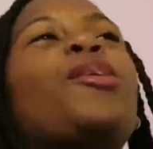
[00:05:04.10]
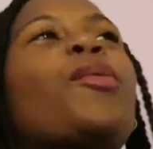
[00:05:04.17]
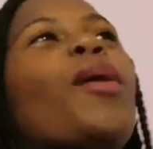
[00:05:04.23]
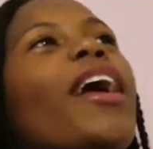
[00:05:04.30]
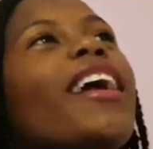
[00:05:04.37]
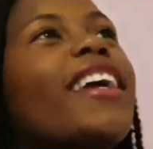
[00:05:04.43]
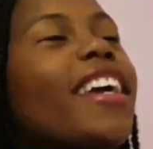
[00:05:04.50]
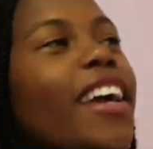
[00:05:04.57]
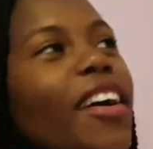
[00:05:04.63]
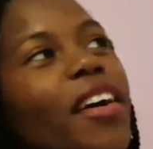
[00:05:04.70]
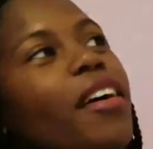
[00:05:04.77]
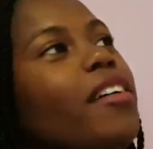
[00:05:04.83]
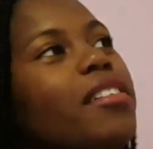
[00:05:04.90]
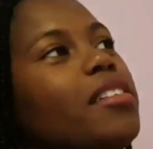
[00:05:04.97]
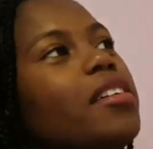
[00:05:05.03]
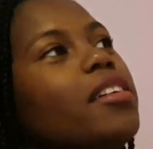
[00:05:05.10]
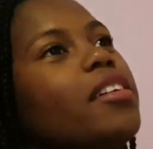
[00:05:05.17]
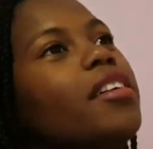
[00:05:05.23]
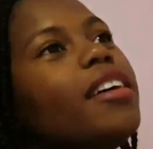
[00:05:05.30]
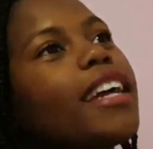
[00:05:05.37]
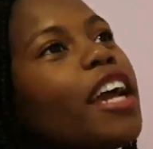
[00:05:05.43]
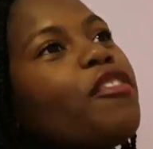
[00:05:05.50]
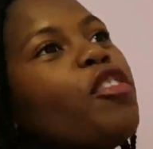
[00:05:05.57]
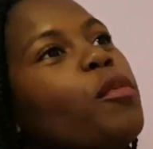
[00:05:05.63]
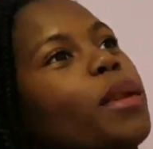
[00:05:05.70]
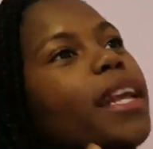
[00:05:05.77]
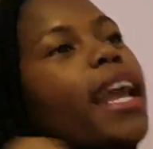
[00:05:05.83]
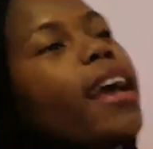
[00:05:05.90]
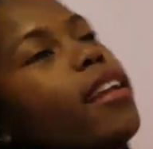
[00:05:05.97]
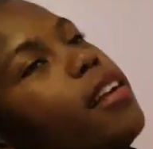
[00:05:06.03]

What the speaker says: quick, oh, okay, filming again,